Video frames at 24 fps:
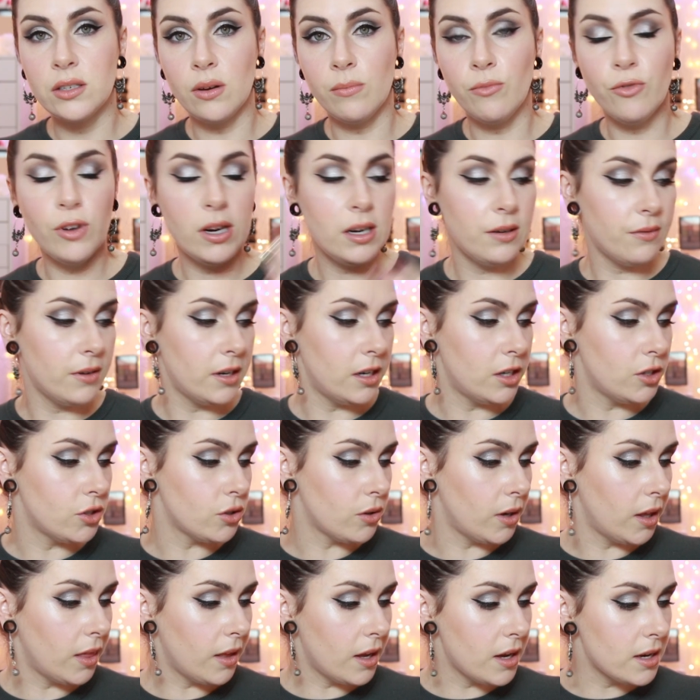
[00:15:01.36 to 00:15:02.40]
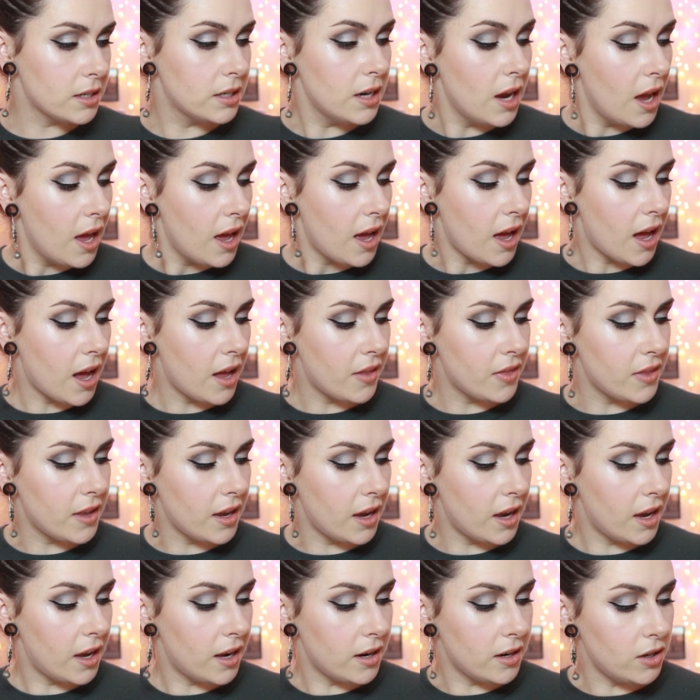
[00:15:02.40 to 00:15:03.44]
So I'm really, really enjoying that. And
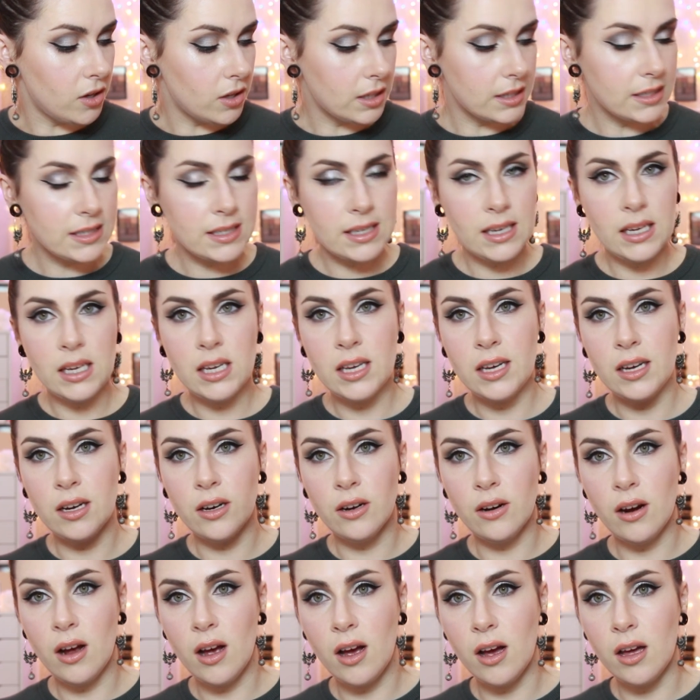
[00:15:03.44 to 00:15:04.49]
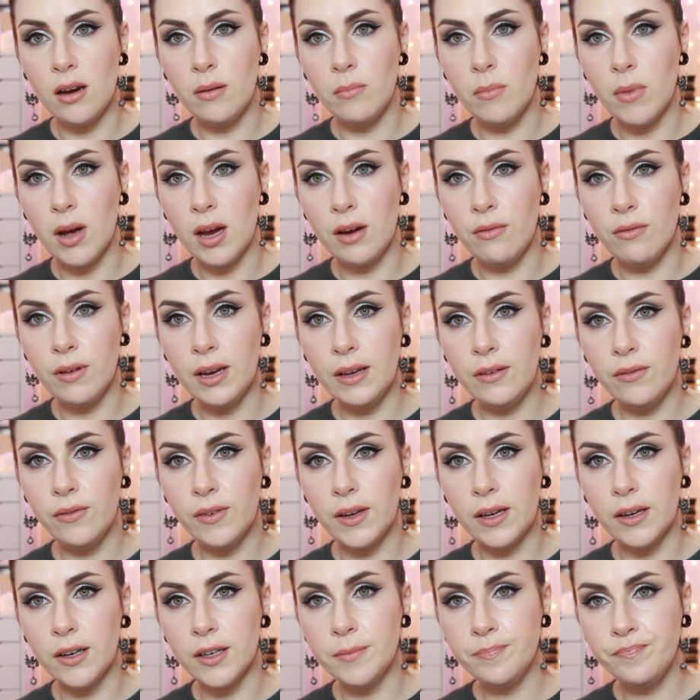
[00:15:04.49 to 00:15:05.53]
then you can see here on my ring
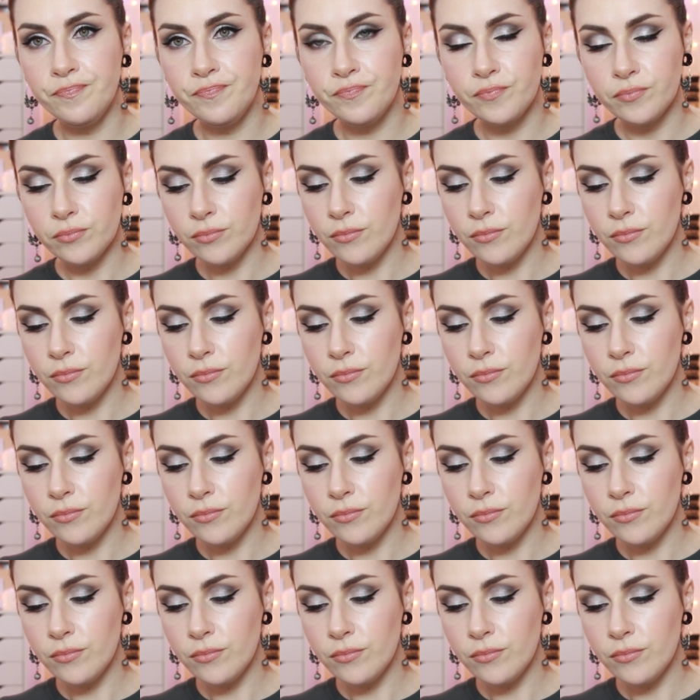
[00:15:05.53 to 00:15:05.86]
finger,